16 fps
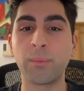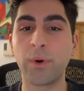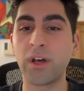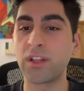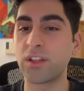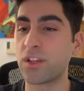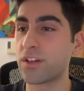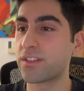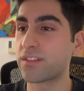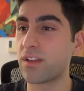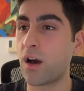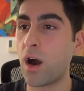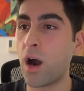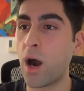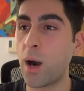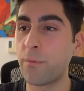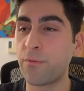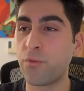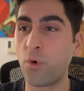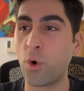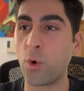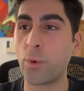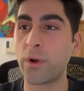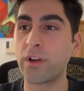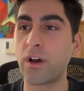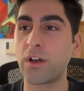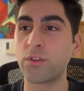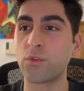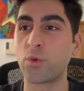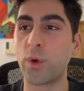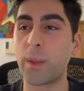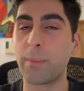but looks to hop forward
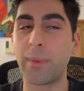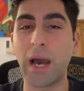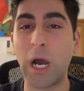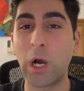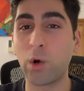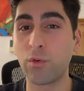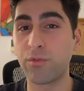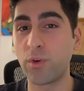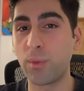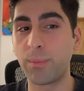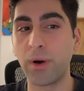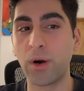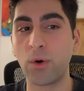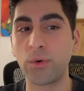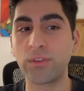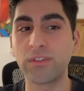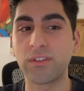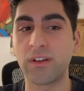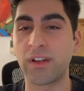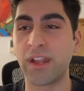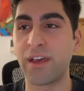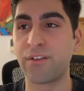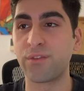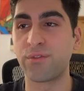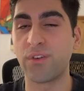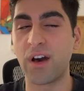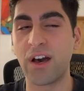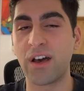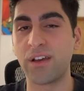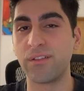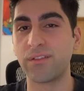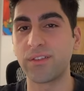onto a powerful post on
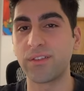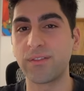f5.